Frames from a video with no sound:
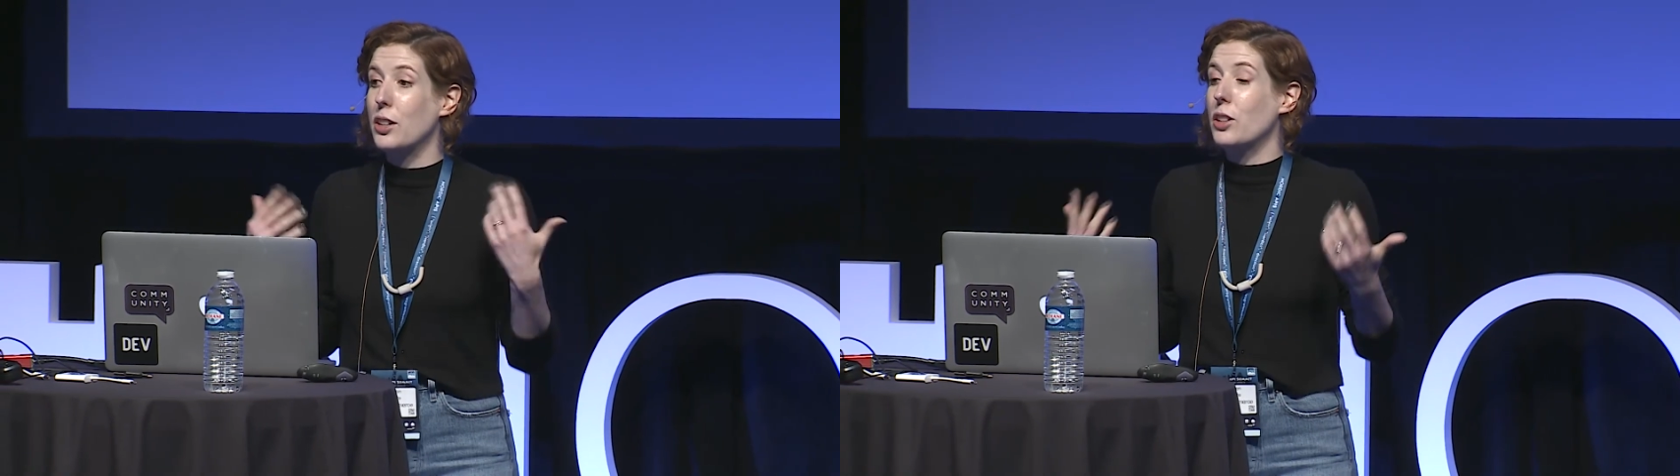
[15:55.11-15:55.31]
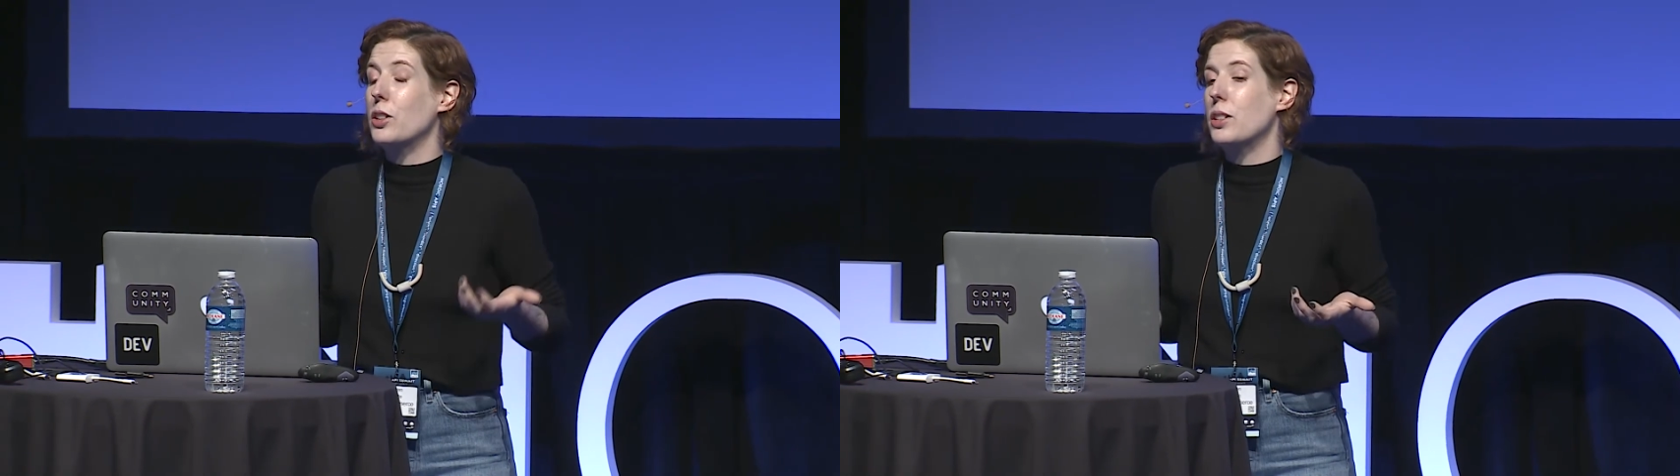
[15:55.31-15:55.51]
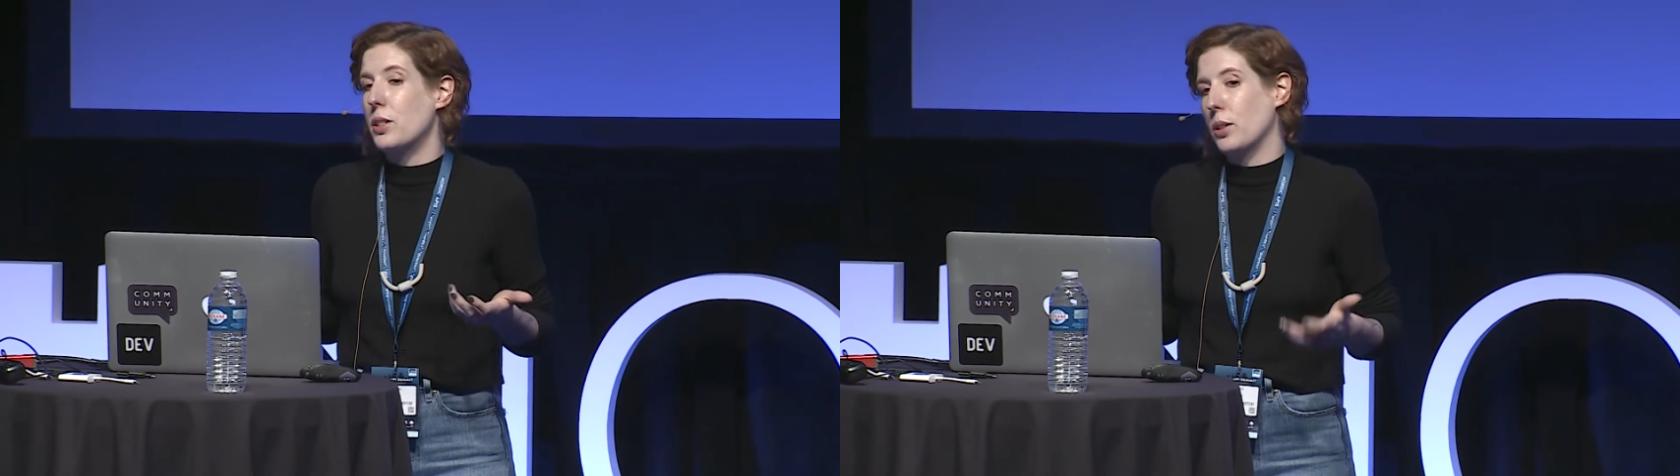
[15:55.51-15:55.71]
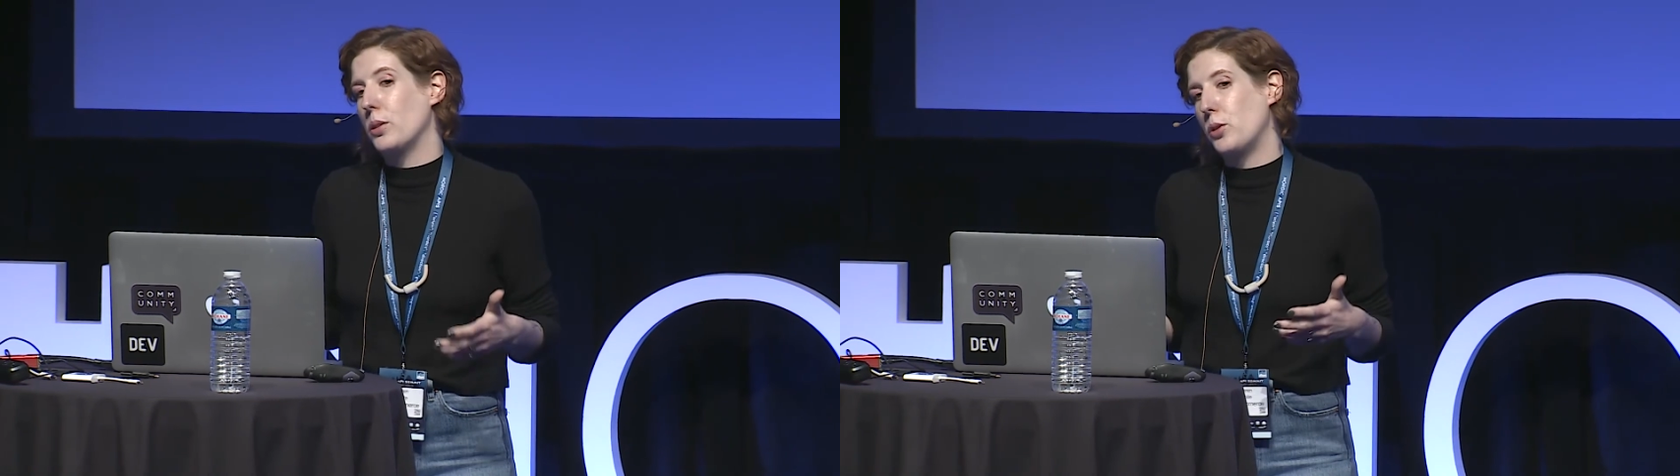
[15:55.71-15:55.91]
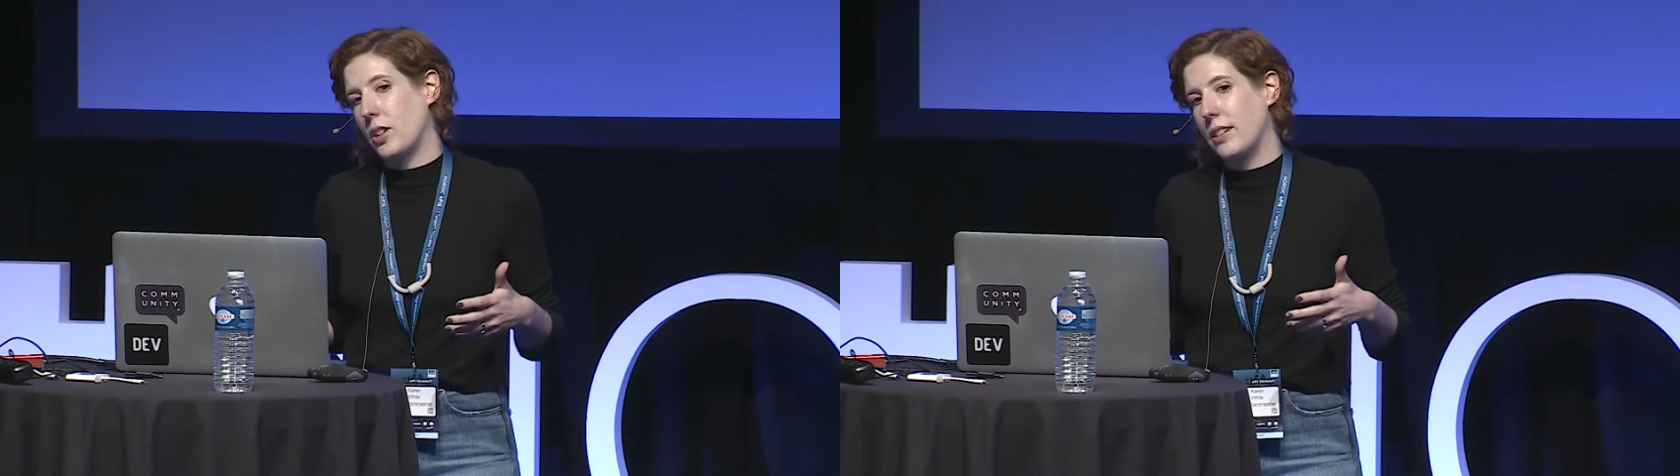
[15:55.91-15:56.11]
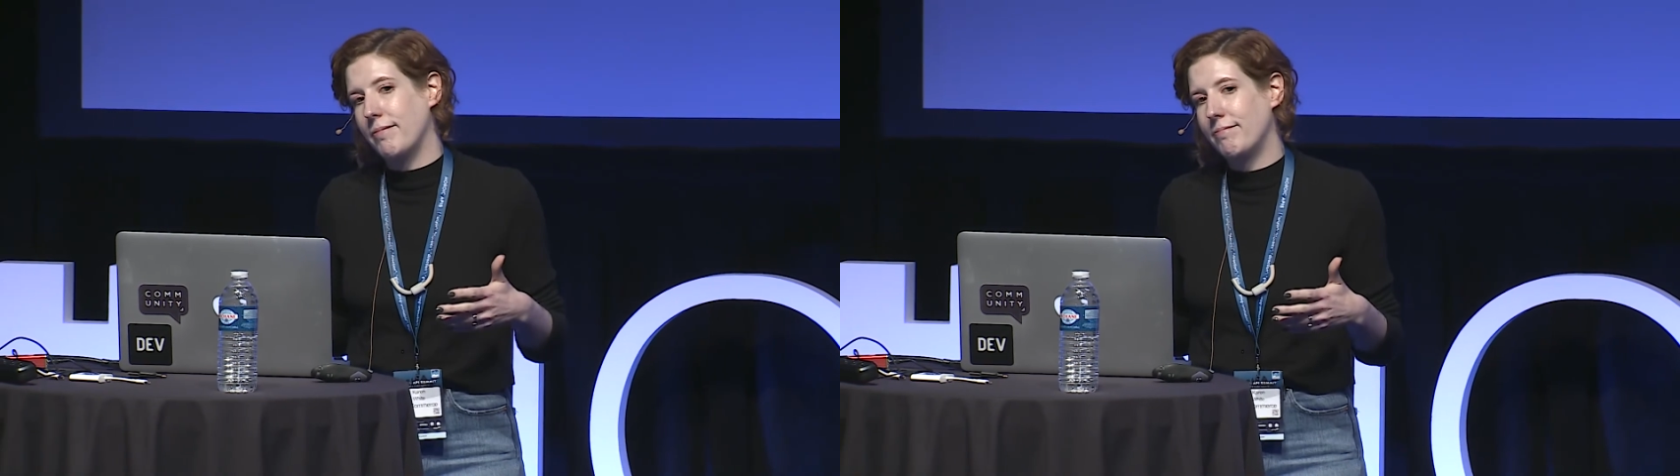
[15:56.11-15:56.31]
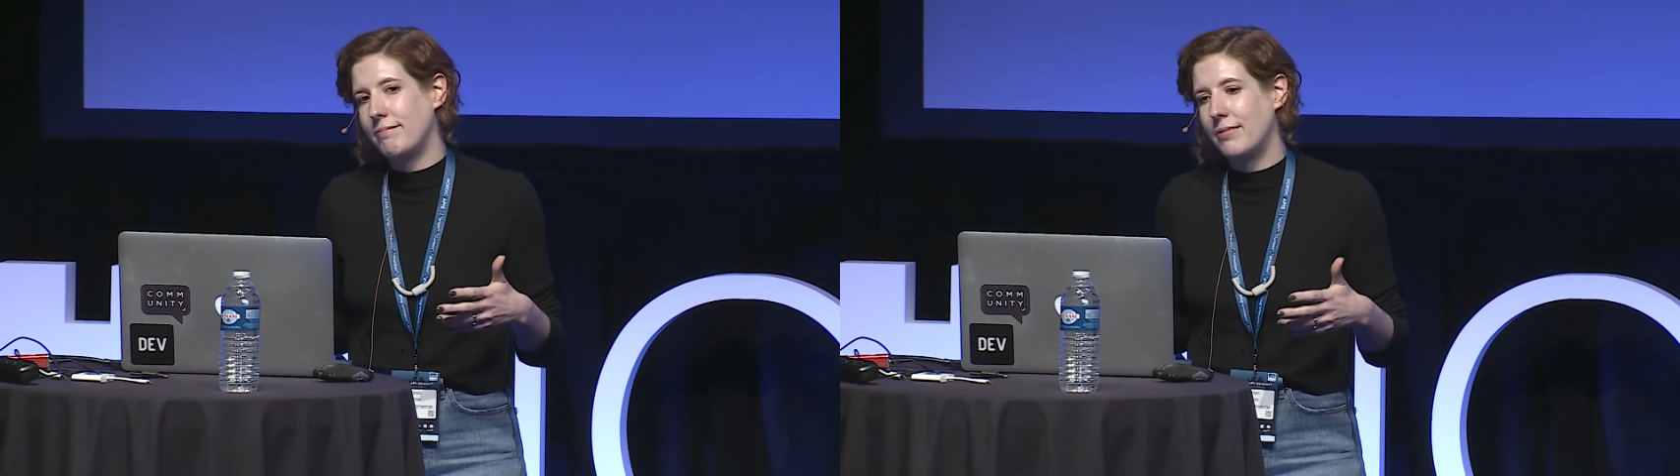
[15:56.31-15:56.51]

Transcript: a good solution?